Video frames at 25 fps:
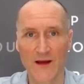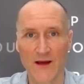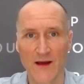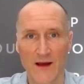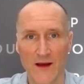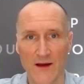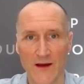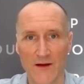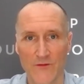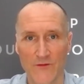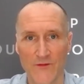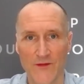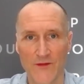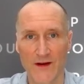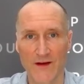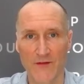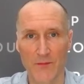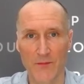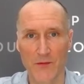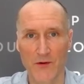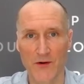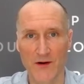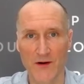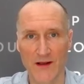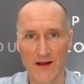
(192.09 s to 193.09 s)
and
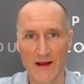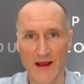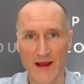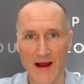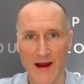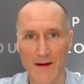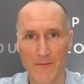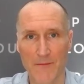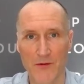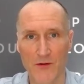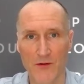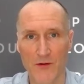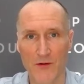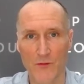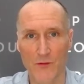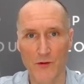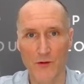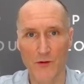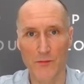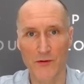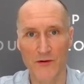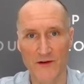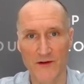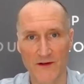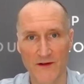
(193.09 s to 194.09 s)
Facebook and Apple will
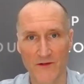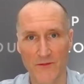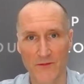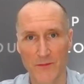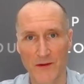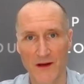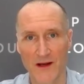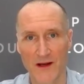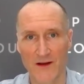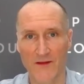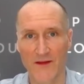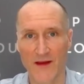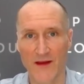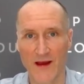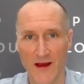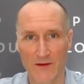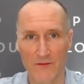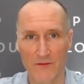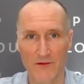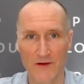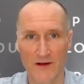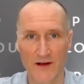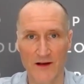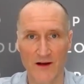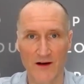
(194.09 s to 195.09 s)
participate in
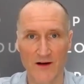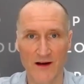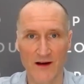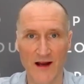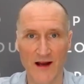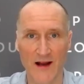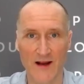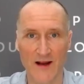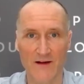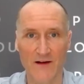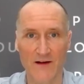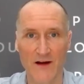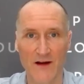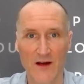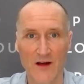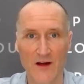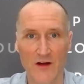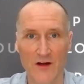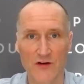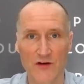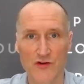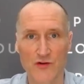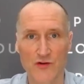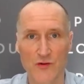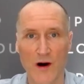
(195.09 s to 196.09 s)
that. And I'll kind of
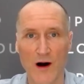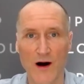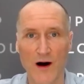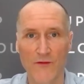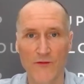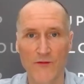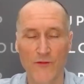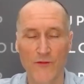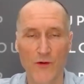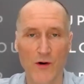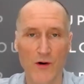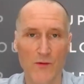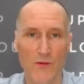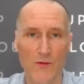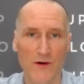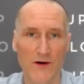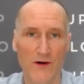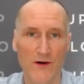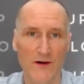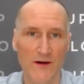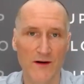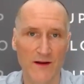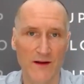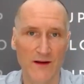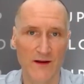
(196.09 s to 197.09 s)
draw
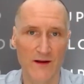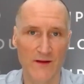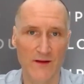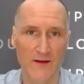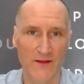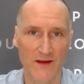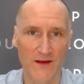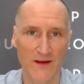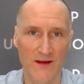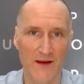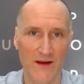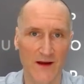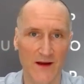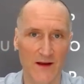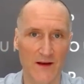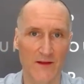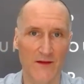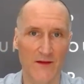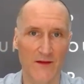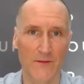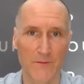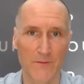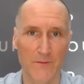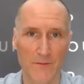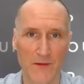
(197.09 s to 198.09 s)
forward the
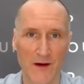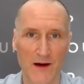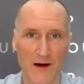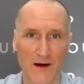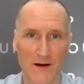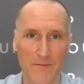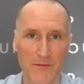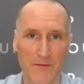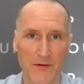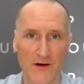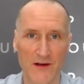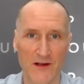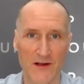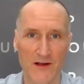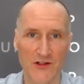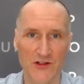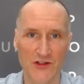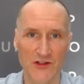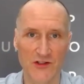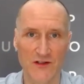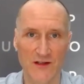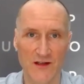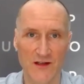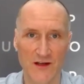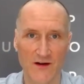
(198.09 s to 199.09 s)
another uh,
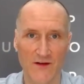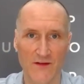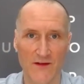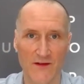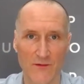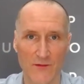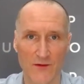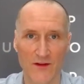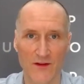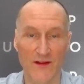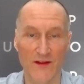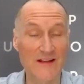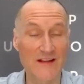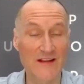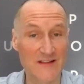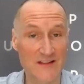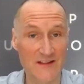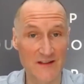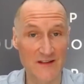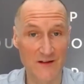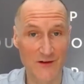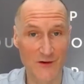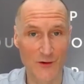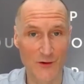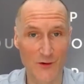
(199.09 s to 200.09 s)
prediction here that relates
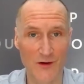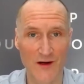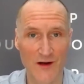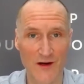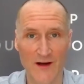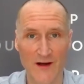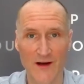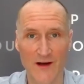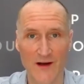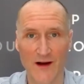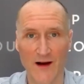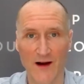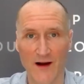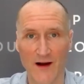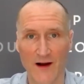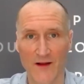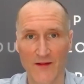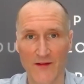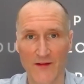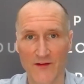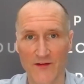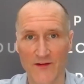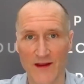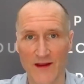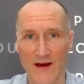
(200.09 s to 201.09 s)
to uh,
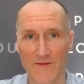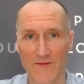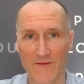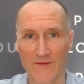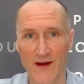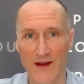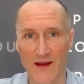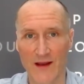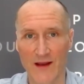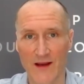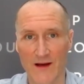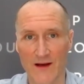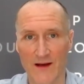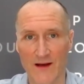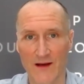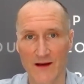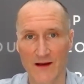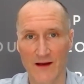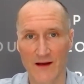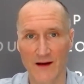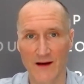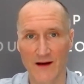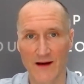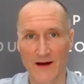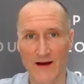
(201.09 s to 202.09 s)
this top fang
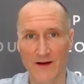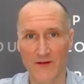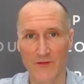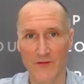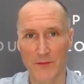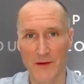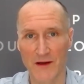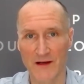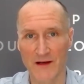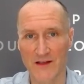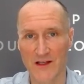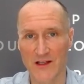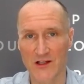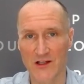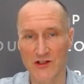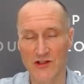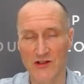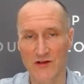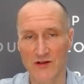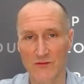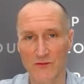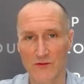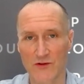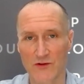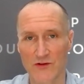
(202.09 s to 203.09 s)
uh,
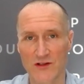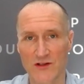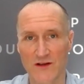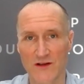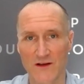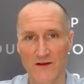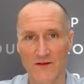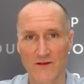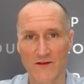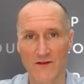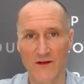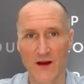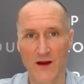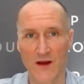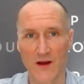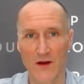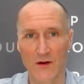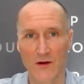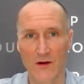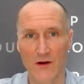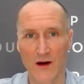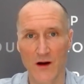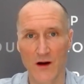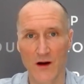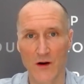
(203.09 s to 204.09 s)
expectation, which is
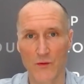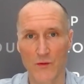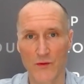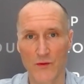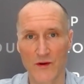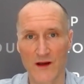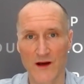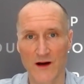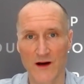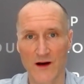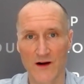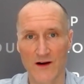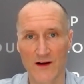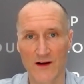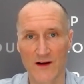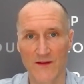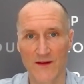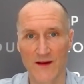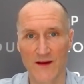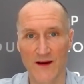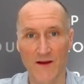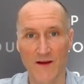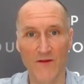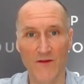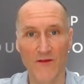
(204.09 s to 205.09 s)
uh, we are in
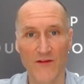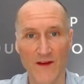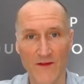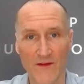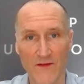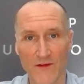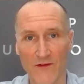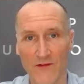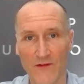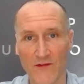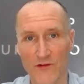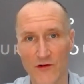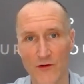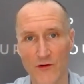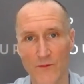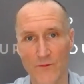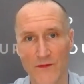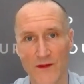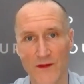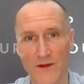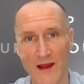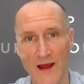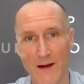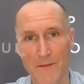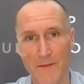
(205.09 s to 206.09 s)
the consensus group
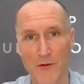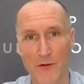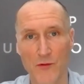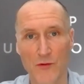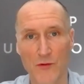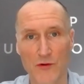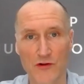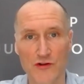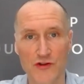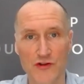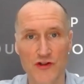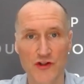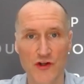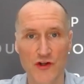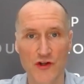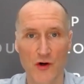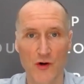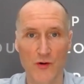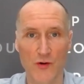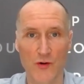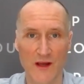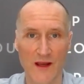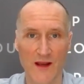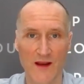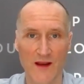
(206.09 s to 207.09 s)
that Apple will
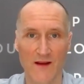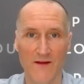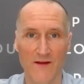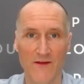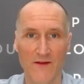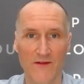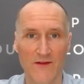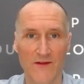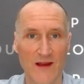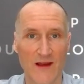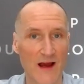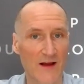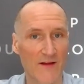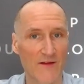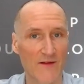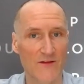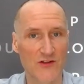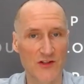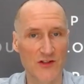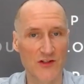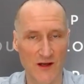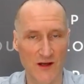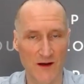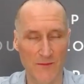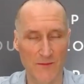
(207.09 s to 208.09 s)
showcase, not
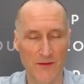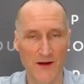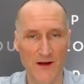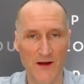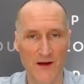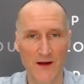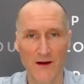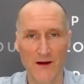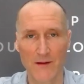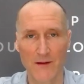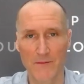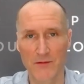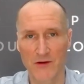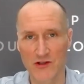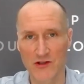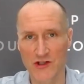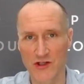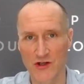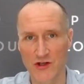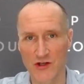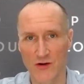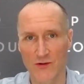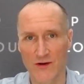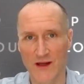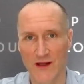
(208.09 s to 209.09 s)
ship, but
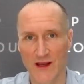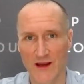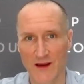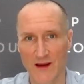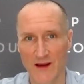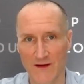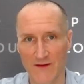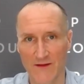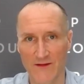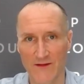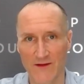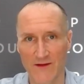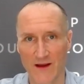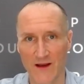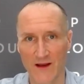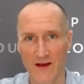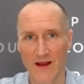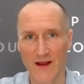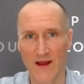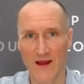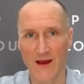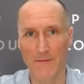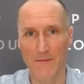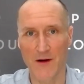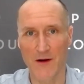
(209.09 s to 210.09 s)
showcase an
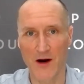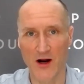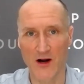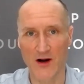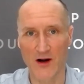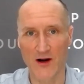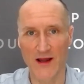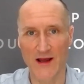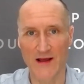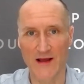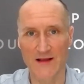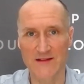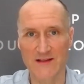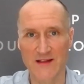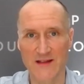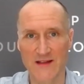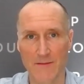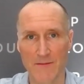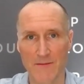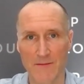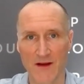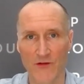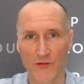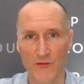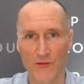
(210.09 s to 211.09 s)
MR headset,
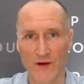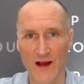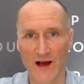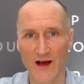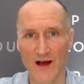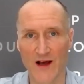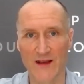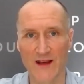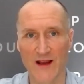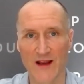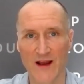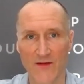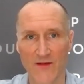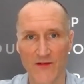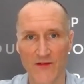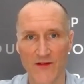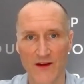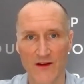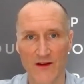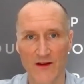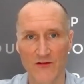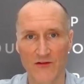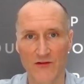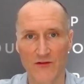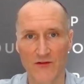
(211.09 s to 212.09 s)
mixed reality
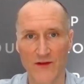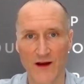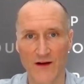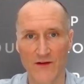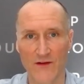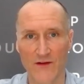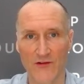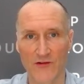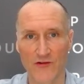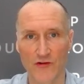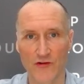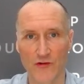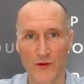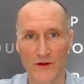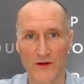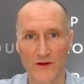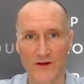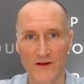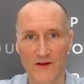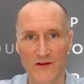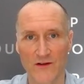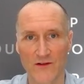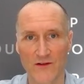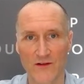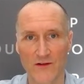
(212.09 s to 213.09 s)
headset in
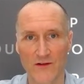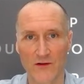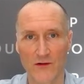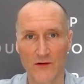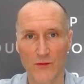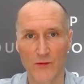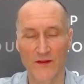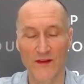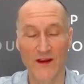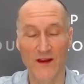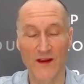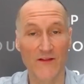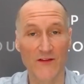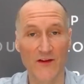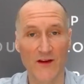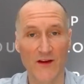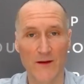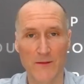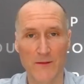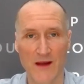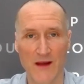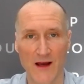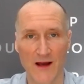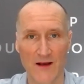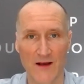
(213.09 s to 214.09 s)
2022. We think it's going to
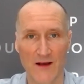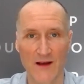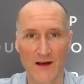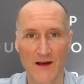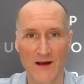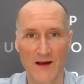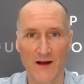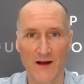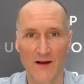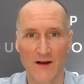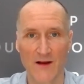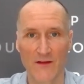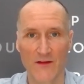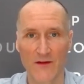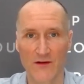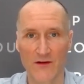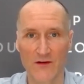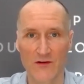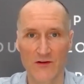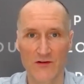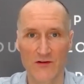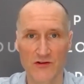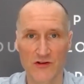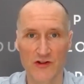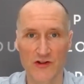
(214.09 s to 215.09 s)
be at
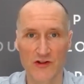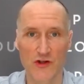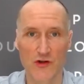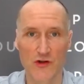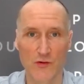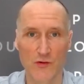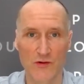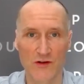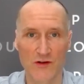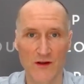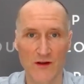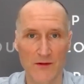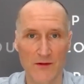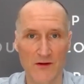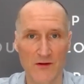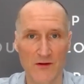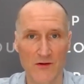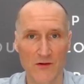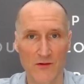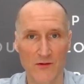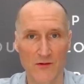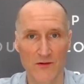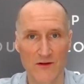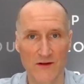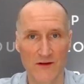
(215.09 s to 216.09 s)
the June
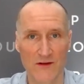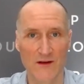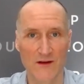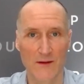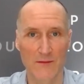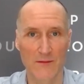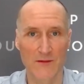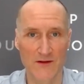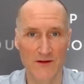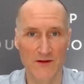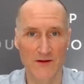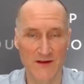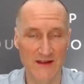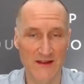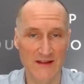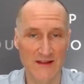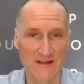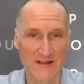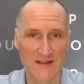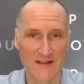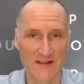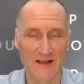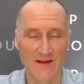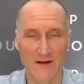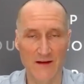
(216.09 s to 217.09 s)

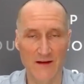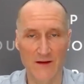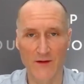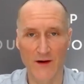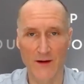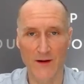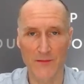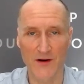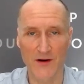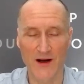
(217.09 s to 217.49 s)
WWDC, the developer